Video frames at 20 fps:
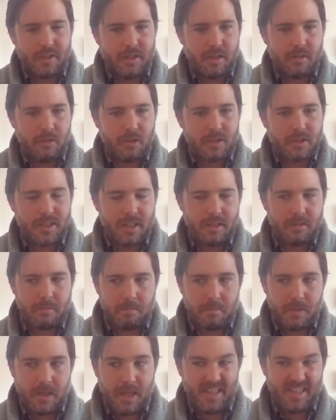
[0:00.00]
that looks at
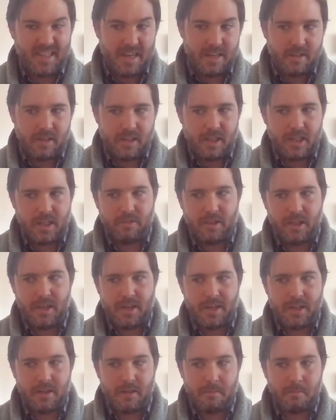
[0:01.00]
the identity of the
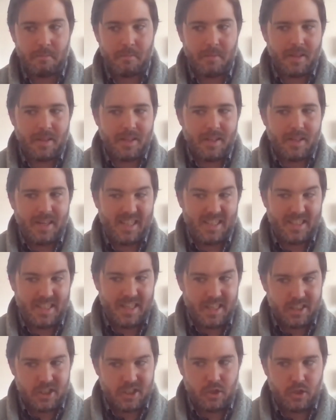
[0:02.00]
item, its
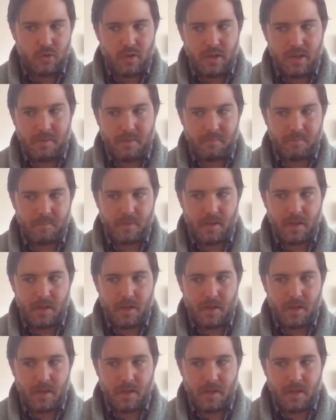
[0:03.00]
history,